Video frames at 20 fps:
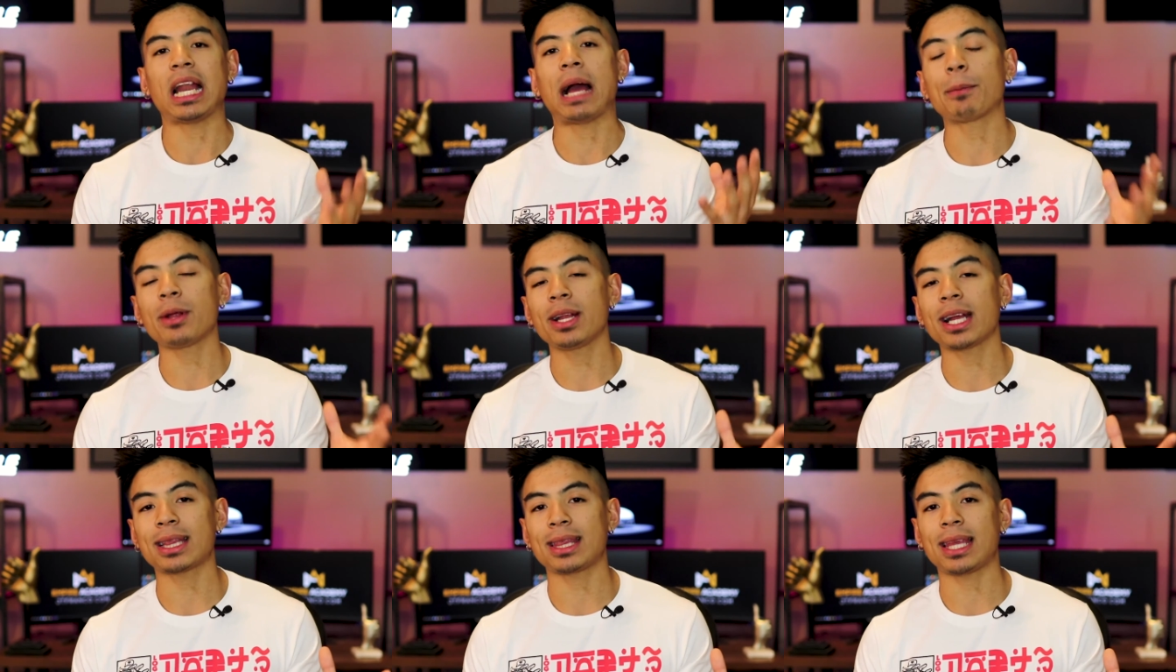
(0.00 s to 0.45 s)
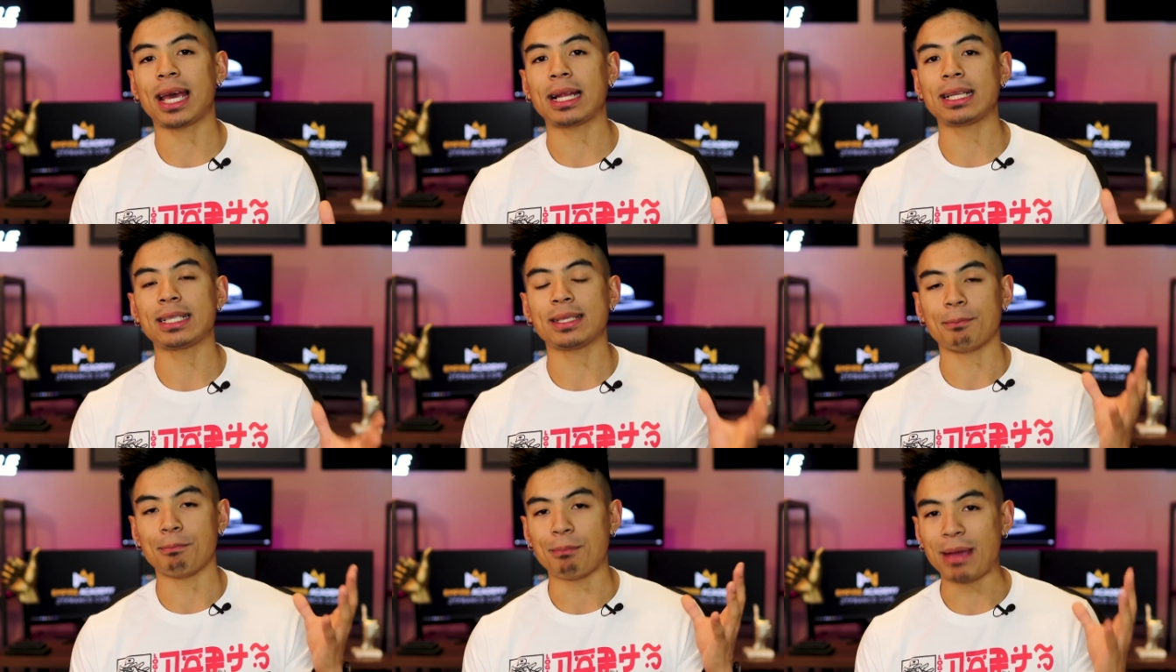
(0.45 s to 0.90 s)
And I'm gonna get
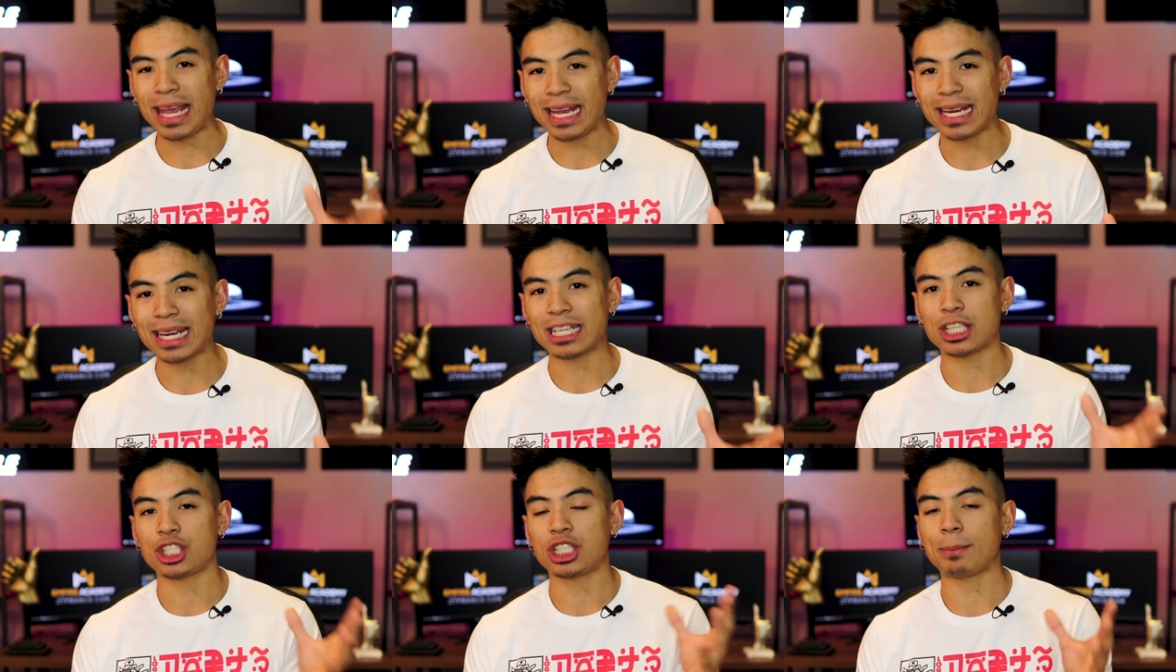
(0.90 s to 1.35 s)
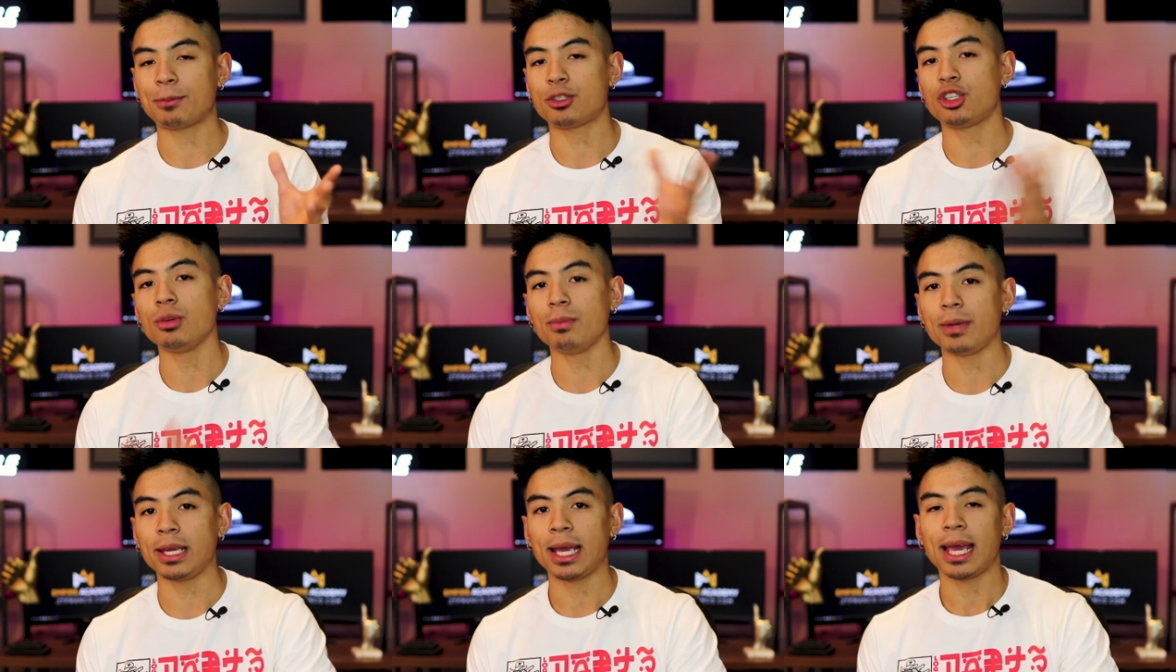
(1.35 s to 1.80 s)
that made and shipped
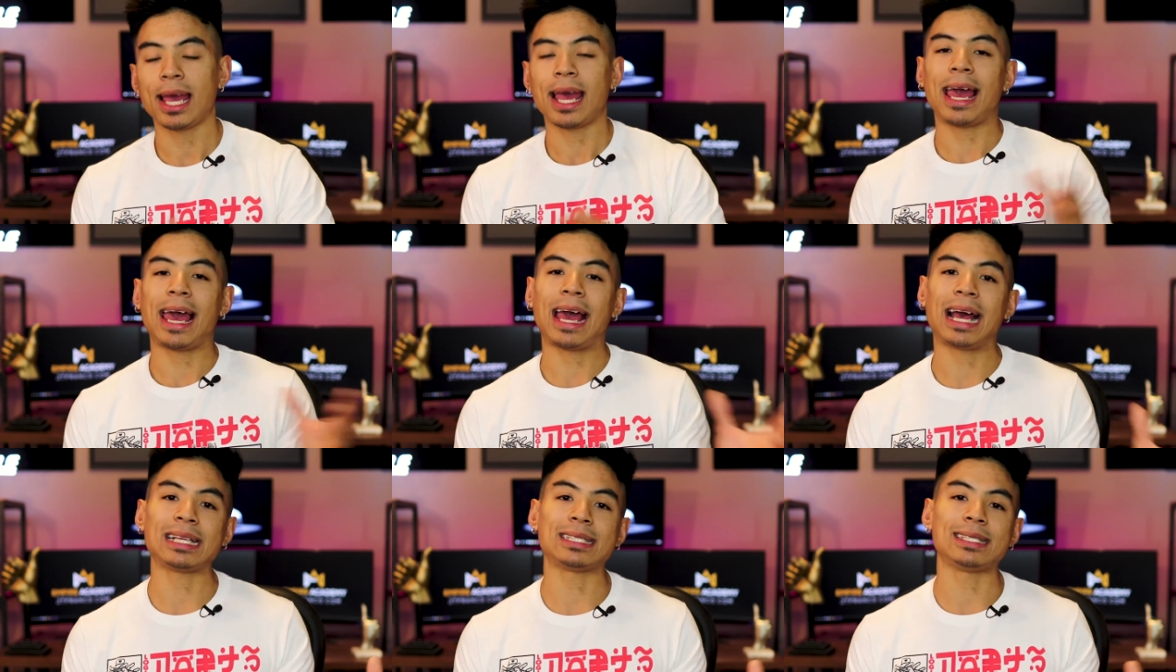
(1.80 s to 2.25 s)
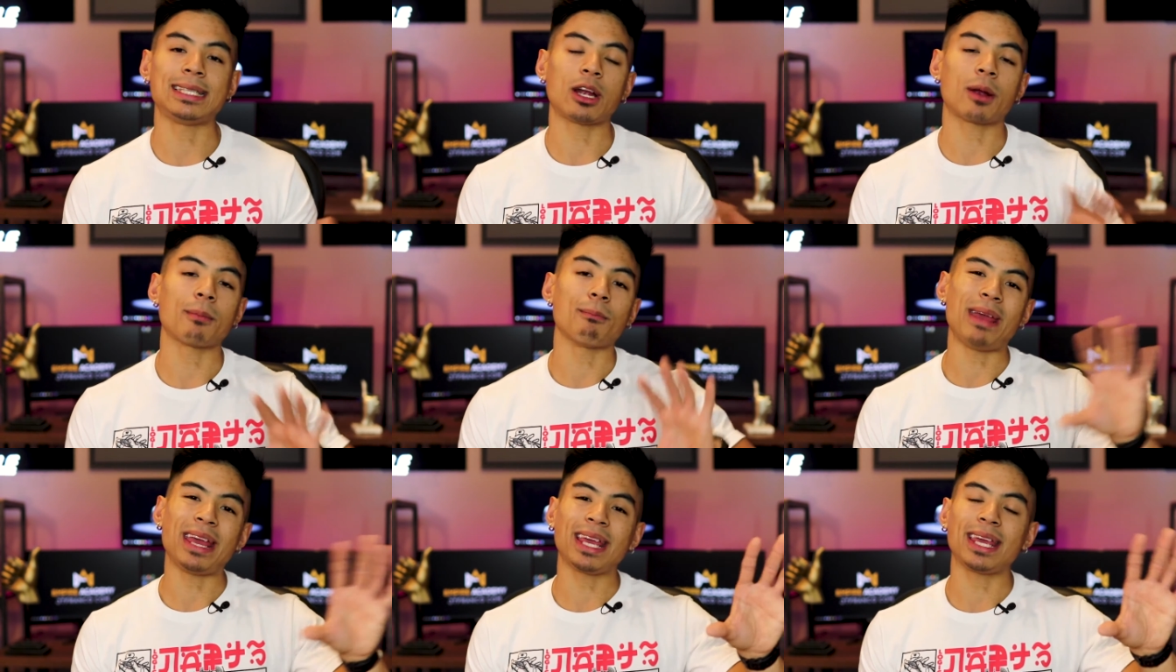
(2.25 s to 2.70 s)
to me as they
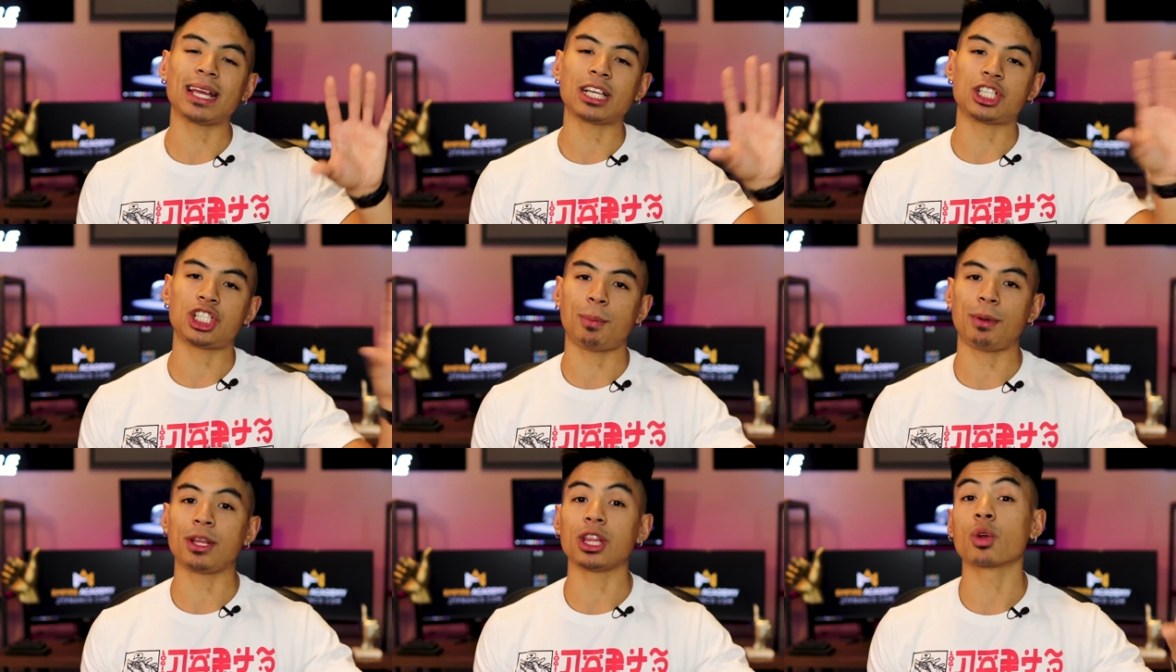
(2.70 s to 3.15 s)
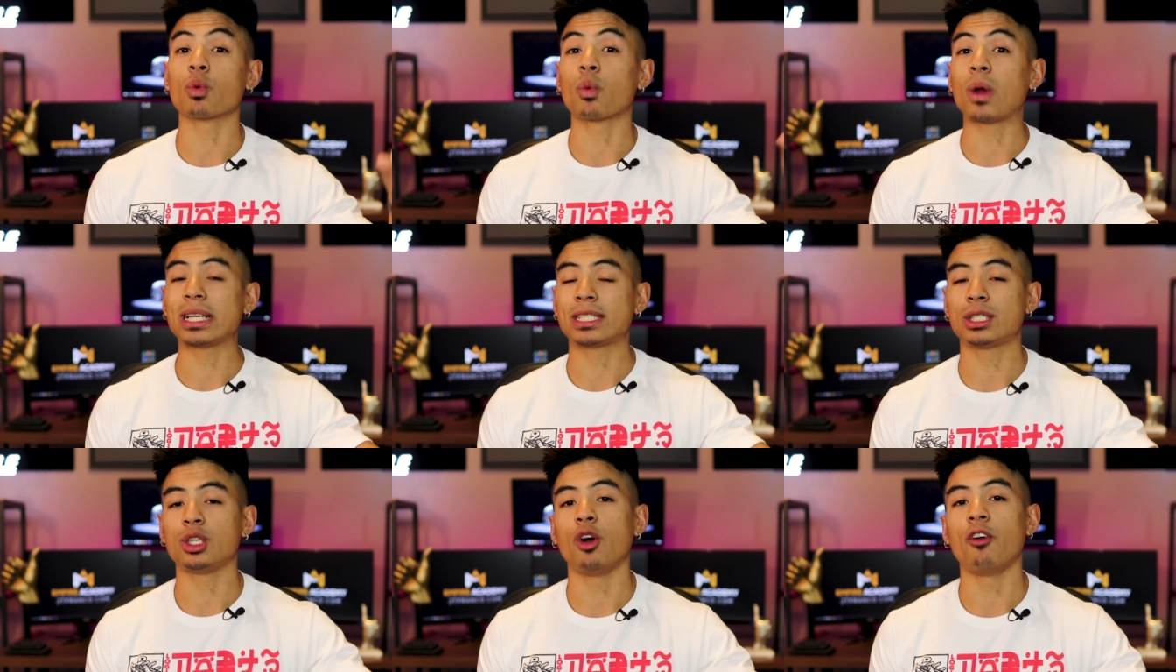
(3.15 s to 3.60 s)
are making and shipping the
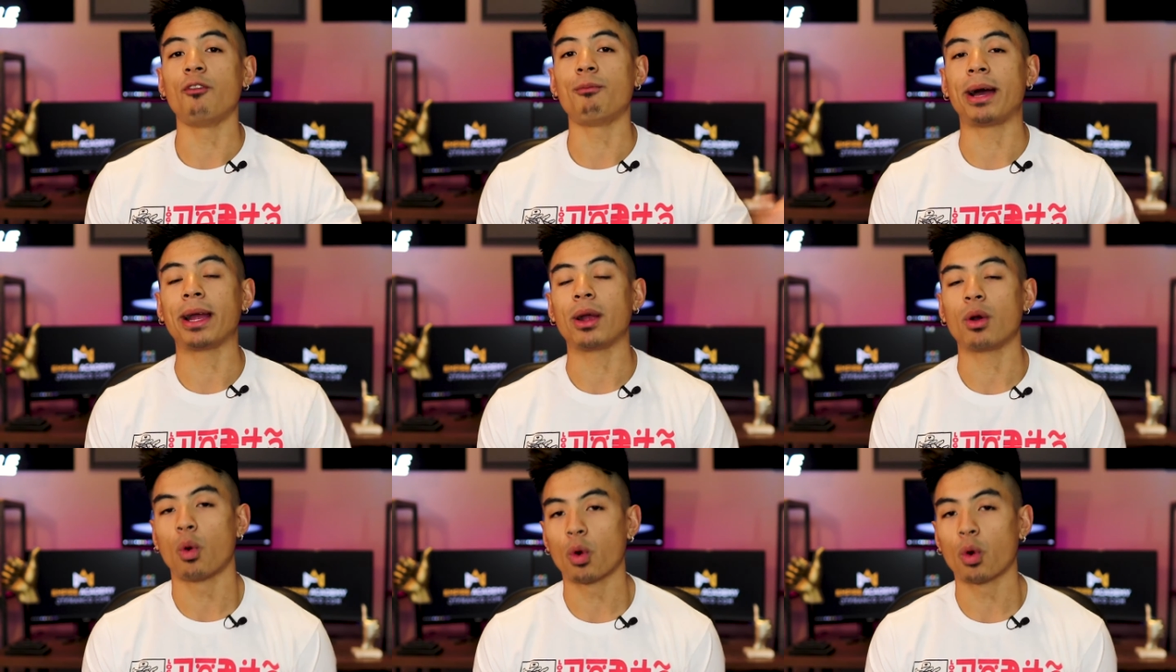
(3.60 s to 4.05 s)
rest of my